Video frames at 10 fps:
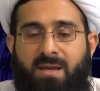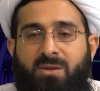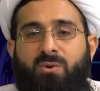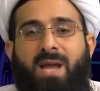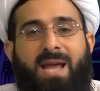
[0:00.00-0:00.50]

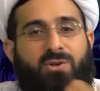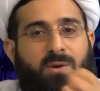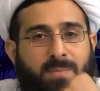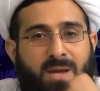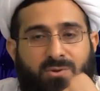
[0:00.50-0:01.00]
you had your
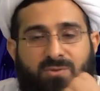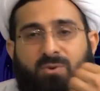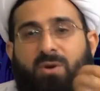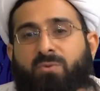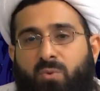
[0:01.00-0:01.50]
mouth
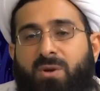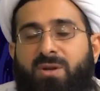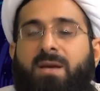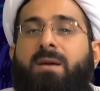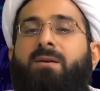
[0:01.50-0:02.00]
full of
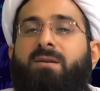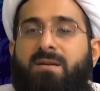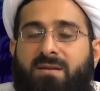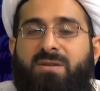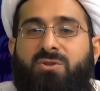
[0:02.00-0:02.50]
water,
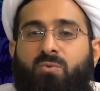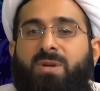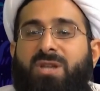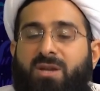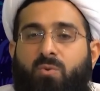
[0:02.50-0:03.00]

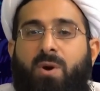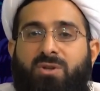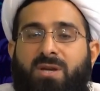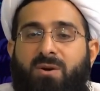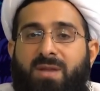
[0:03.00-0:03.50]
swishing
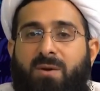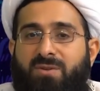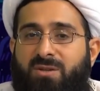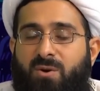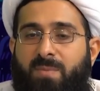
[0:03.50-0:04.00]
water around
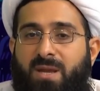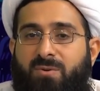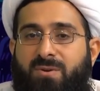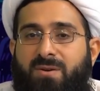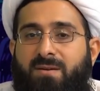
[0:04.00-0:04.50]
in your mouth.